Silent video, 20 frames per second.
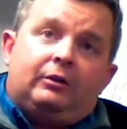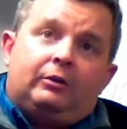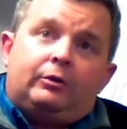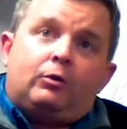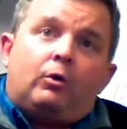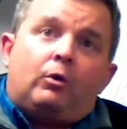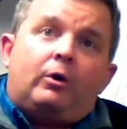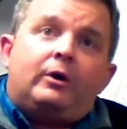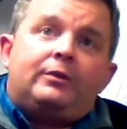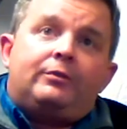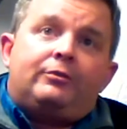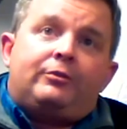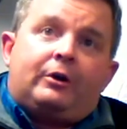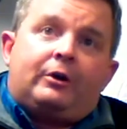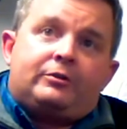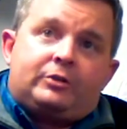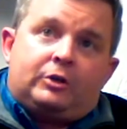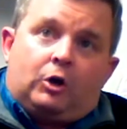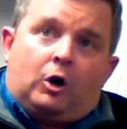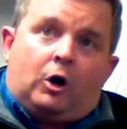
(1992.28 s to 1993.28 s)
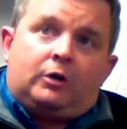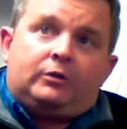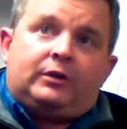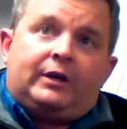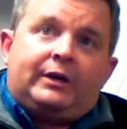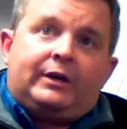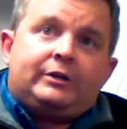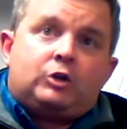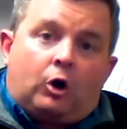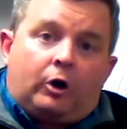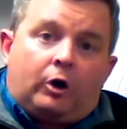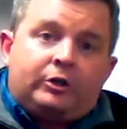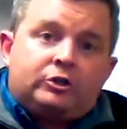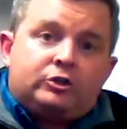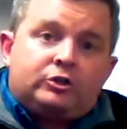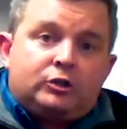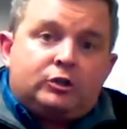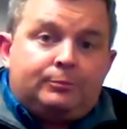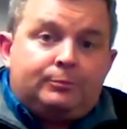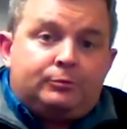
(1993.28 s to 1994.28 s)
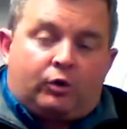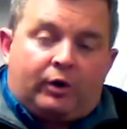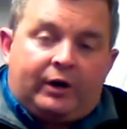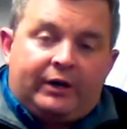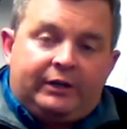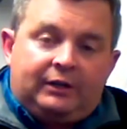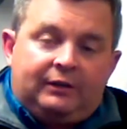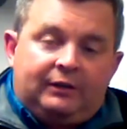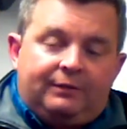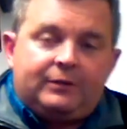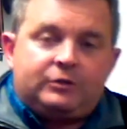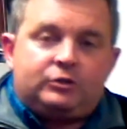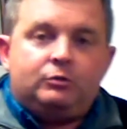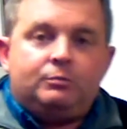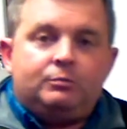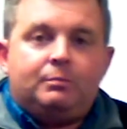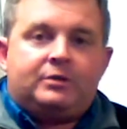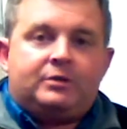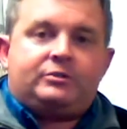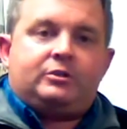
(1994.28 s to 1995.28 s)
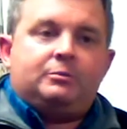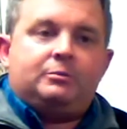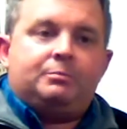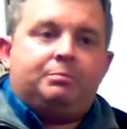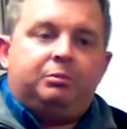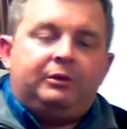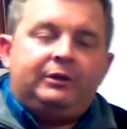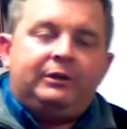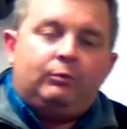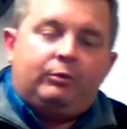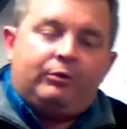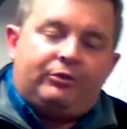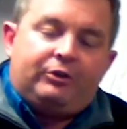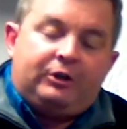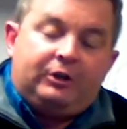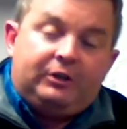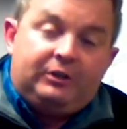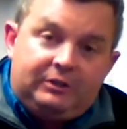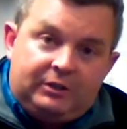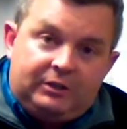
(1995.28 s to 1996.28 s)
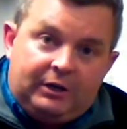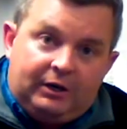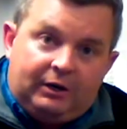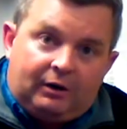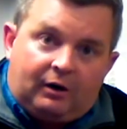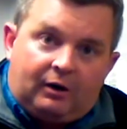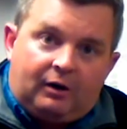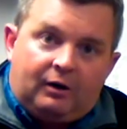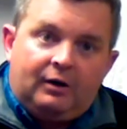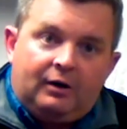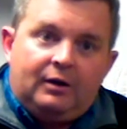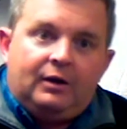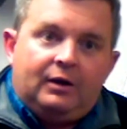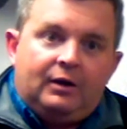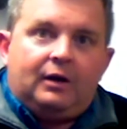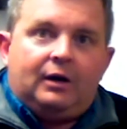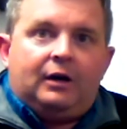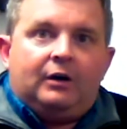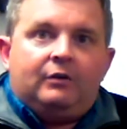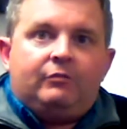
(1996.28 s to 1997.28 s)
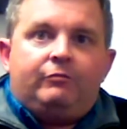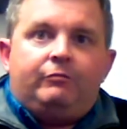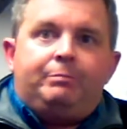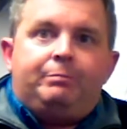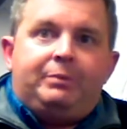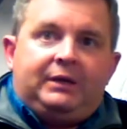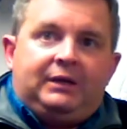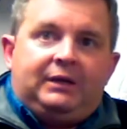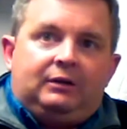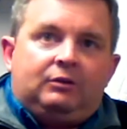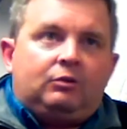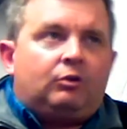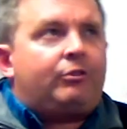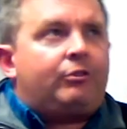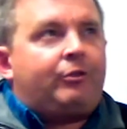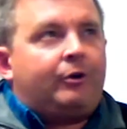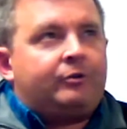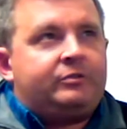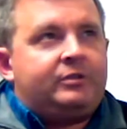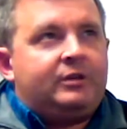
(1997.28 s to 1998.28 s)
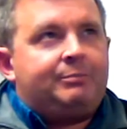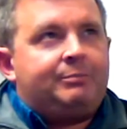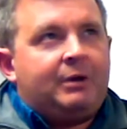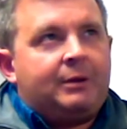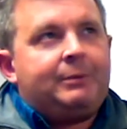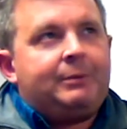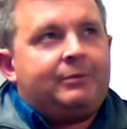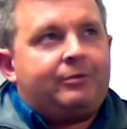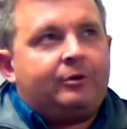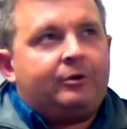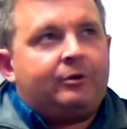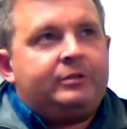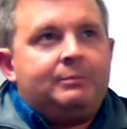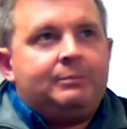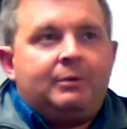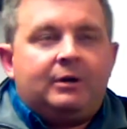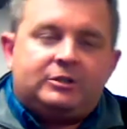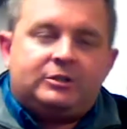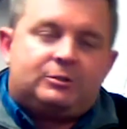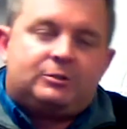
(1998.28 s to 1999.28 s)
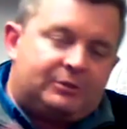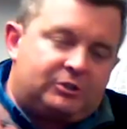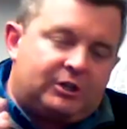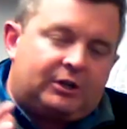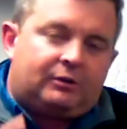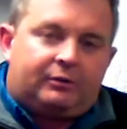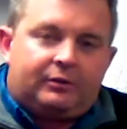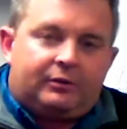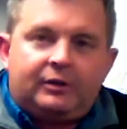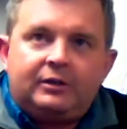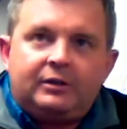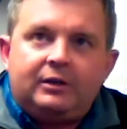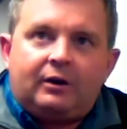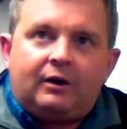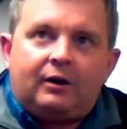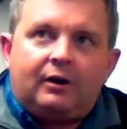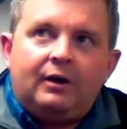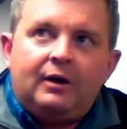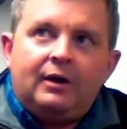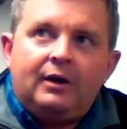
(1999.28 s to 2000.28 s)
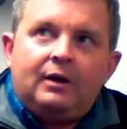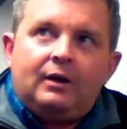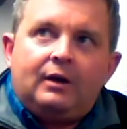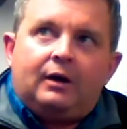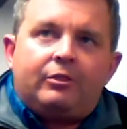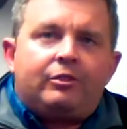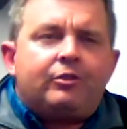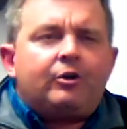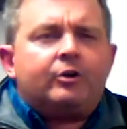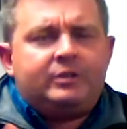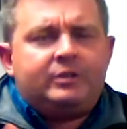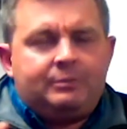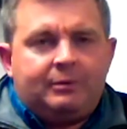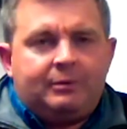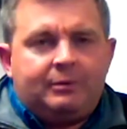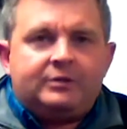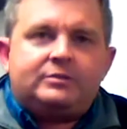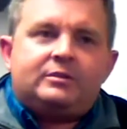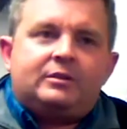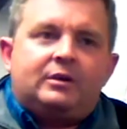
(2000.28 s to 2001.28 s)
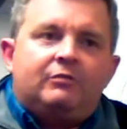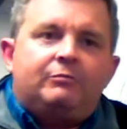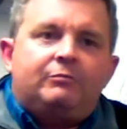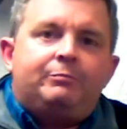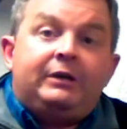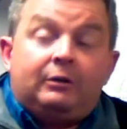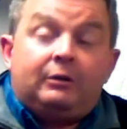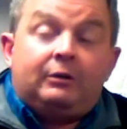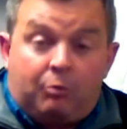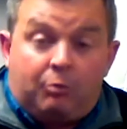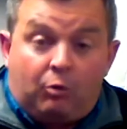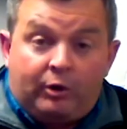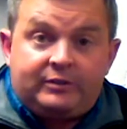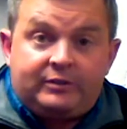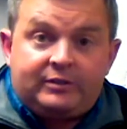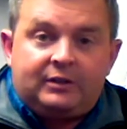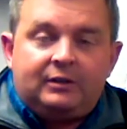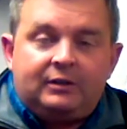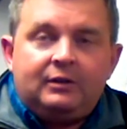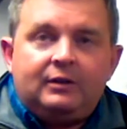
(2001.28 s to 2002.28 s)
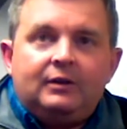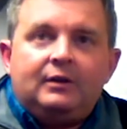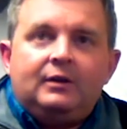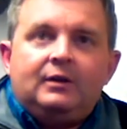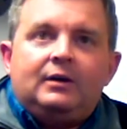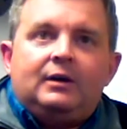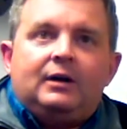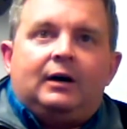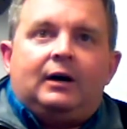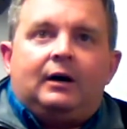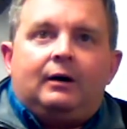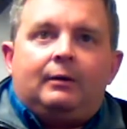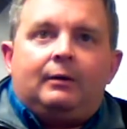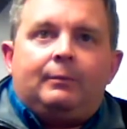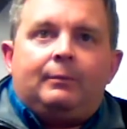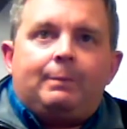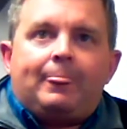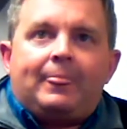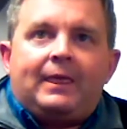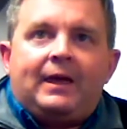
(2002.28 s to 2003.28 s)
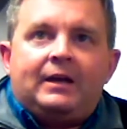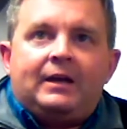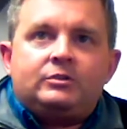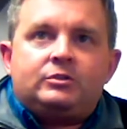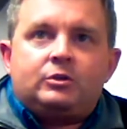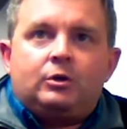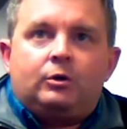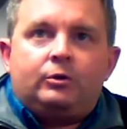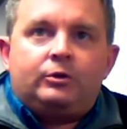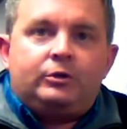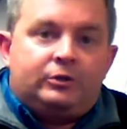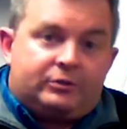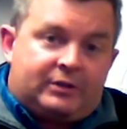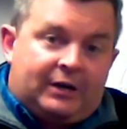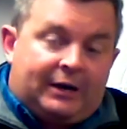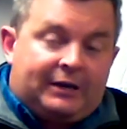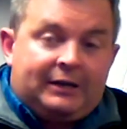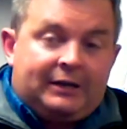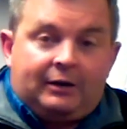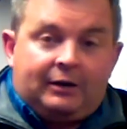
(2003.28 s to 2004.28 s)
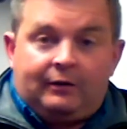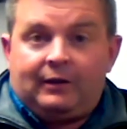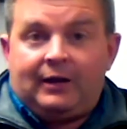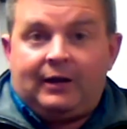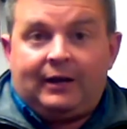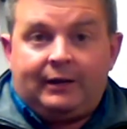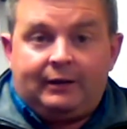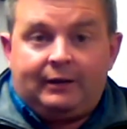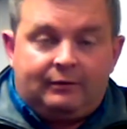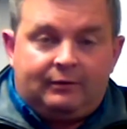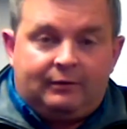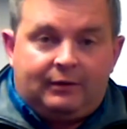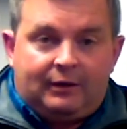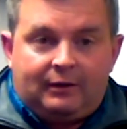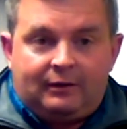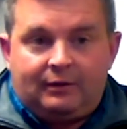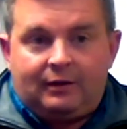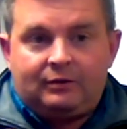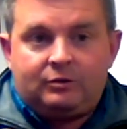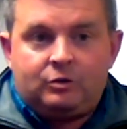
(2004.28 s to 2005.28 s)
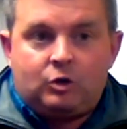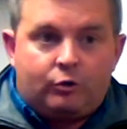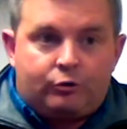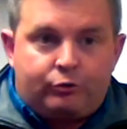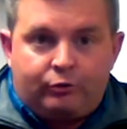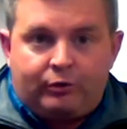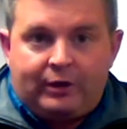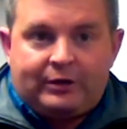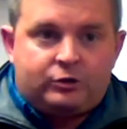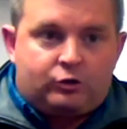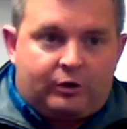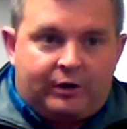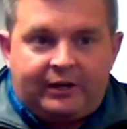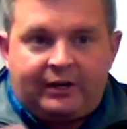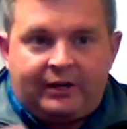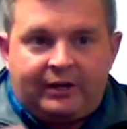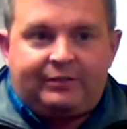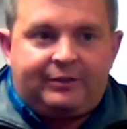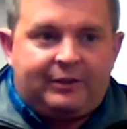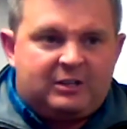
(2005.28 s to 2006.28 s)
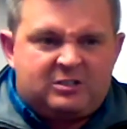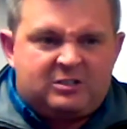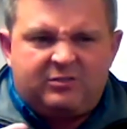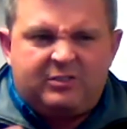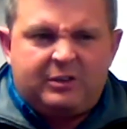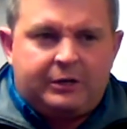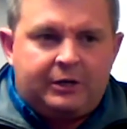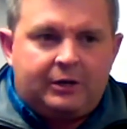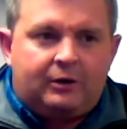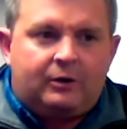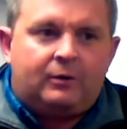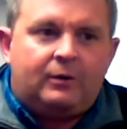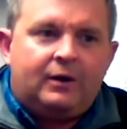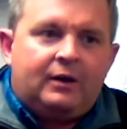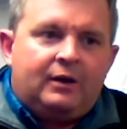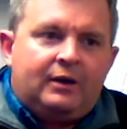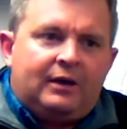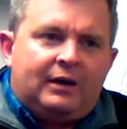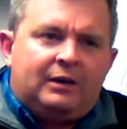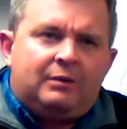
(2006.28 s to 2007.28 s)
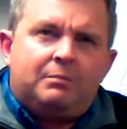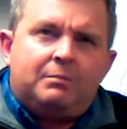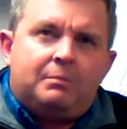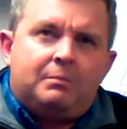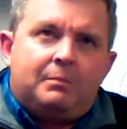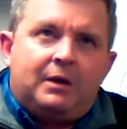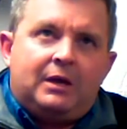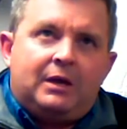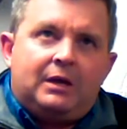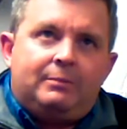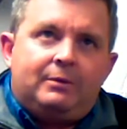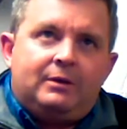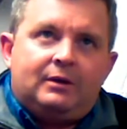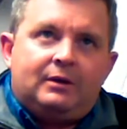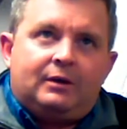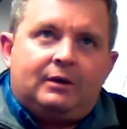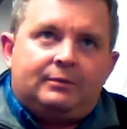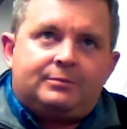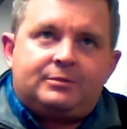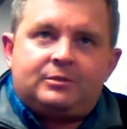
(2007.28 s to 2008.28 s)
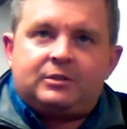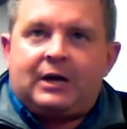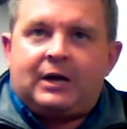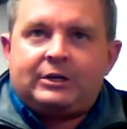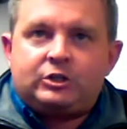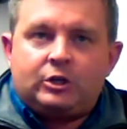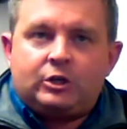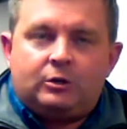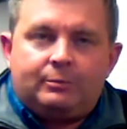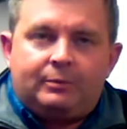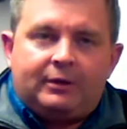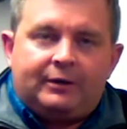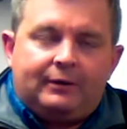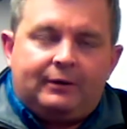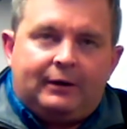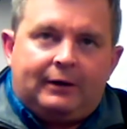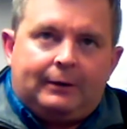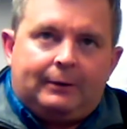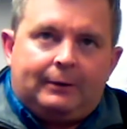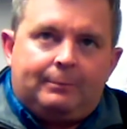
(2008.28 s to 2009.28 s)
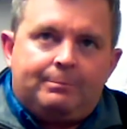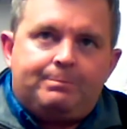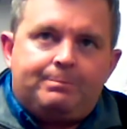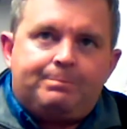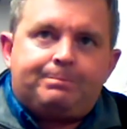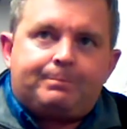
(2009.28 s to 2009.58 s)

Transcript: In Illinois, there is an online guardianship training that you must complete within a year of being, or 13, it might be 13 months, but generally a year, 13 months of being appointed. And so you just got to get online and go through that training. I think it's a video and maybe a slideshow, but